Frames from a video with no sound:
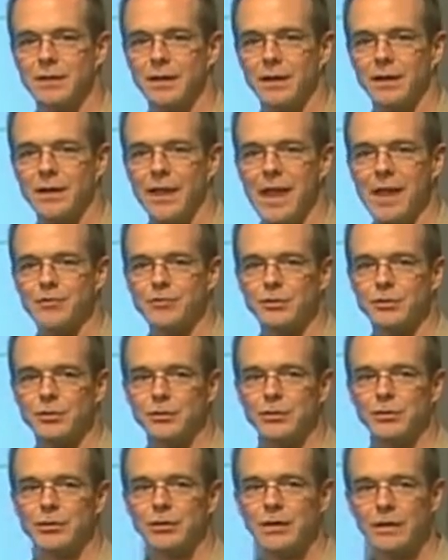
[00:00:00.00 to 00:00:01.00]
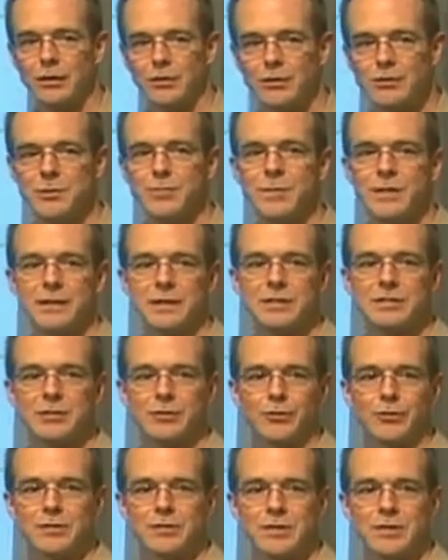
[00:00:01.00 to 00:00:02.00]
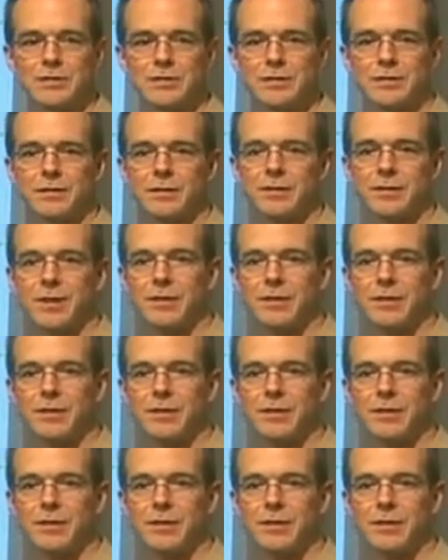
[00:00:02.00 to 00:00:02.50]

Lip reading: And after years of being insulin resistant,